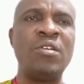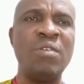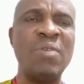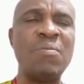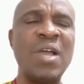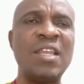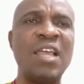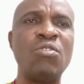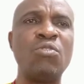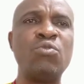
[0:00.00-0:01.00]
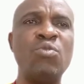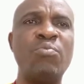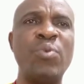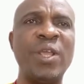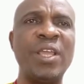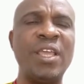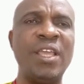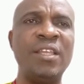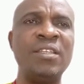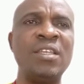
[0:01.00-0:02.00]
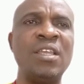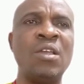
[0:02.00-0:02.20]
Remember that those who you bring in,